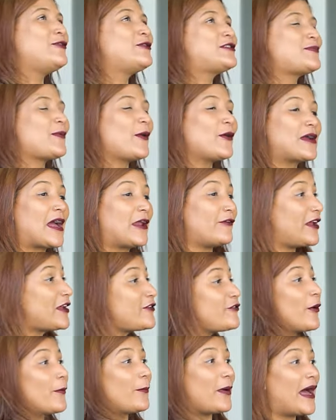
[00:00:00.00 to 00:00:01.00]
you spoke, I
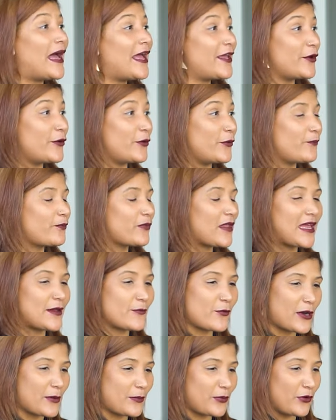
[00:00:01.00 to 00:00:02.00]
read your bio,
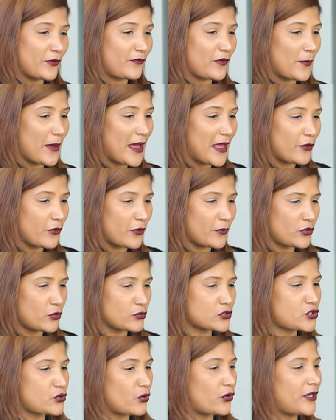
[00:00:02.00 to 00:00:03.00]
and what a beautiful bio.
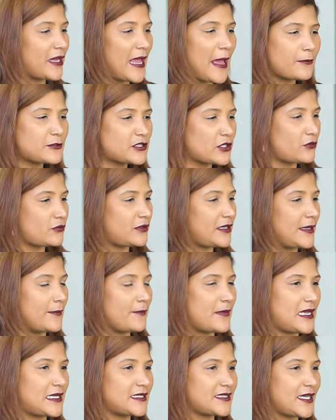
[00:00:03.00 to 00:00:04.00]
Your story, absolutely
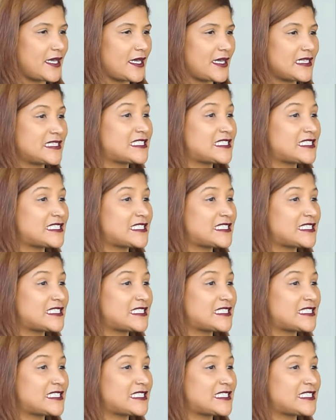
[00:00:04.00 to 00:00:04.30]
amazing,